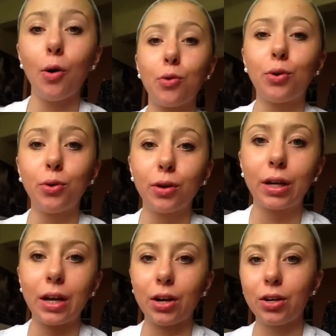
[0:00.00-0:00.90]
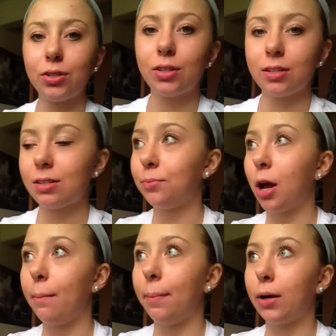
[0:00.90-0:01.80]
oh, cool, here's some
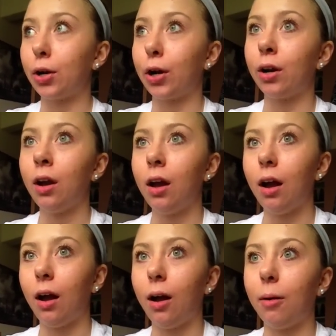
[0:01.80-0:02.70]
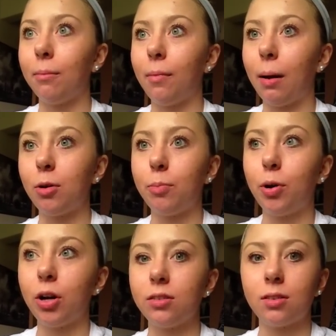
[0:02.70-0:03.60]
nut butter. I'm going to
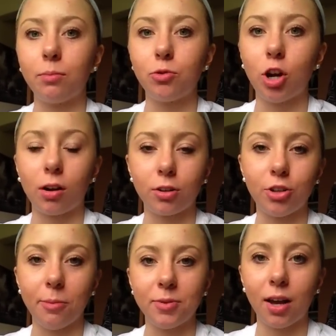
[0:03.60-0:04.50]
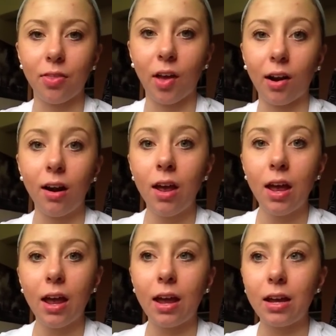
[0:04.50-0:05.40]
put some chocolate chips on there.
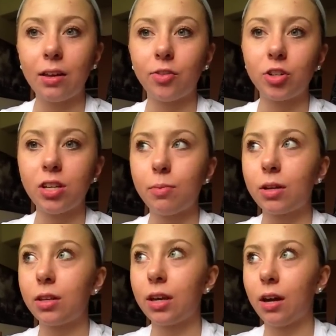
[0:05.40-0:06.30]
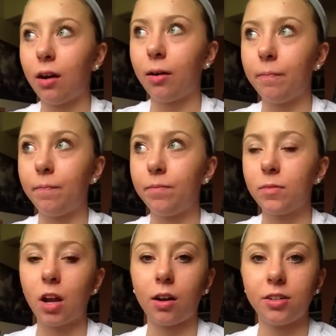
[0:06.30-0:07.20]
And they're typically
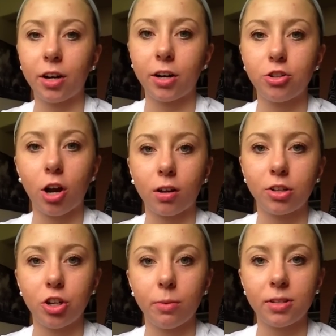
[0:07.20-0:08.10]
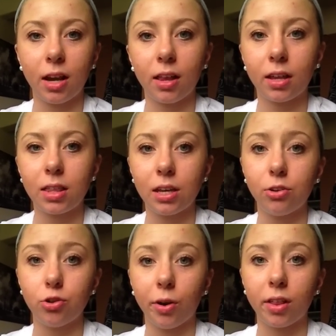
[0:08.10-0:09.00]
non-dairy chocolate chips. I like the
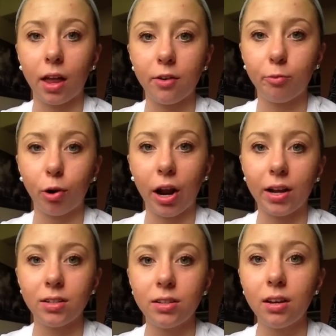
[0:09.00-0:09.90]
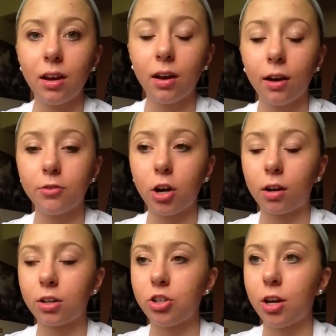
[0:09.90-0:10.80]
Enjoy Life brand of
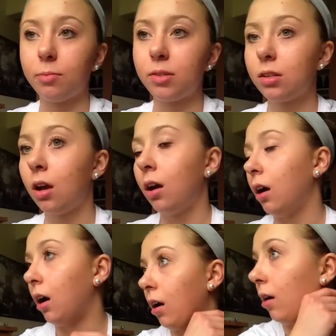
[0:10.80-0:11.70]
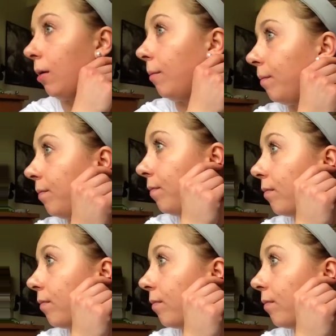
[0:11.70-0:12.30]
chocolate chips. Often